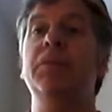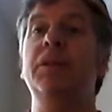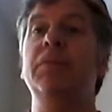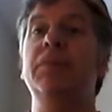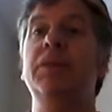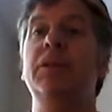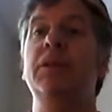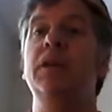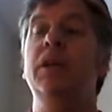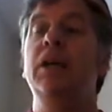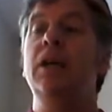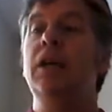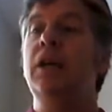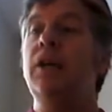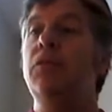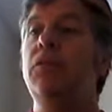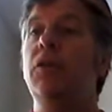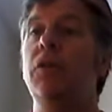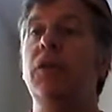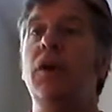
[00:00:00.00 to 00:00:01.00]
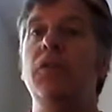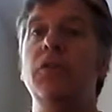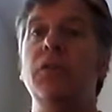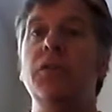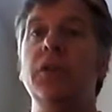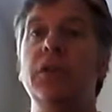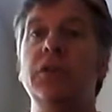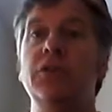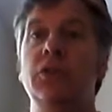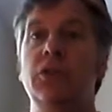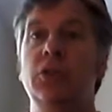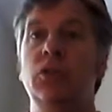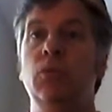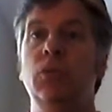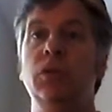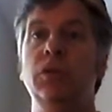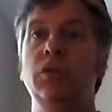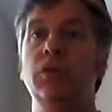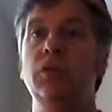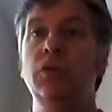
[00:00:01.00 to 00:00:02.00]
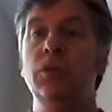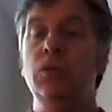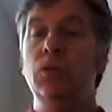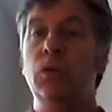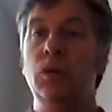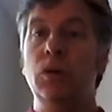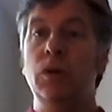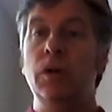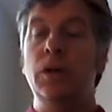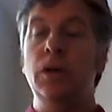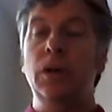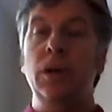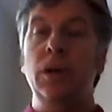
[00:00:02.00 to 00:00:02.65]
Maybe there are other things that you want to do, or